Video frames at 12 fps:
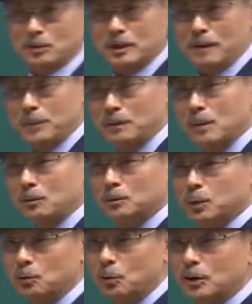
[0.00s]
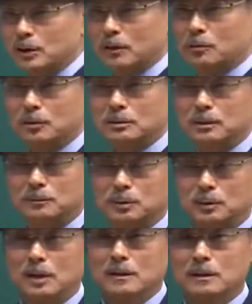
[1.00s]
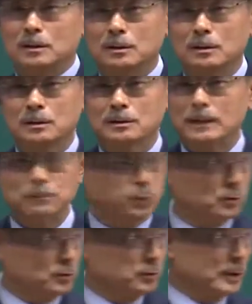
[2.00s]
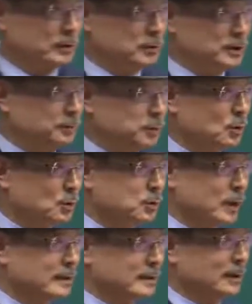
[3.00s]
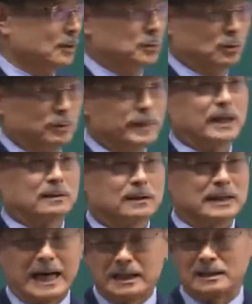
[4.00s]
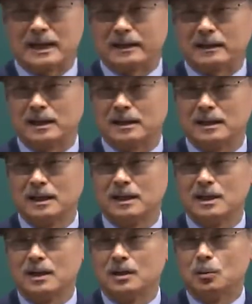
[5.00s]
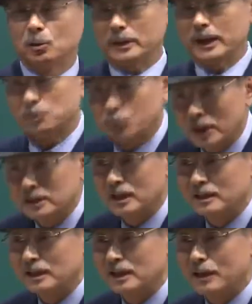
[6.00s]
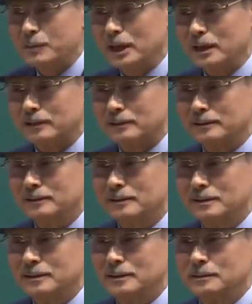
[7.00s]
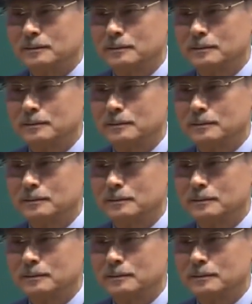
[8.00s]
$1,000, $2,000, or $3,000, and 3% or even 10% of that makes no difference. What kind of growth rate would be sufficient?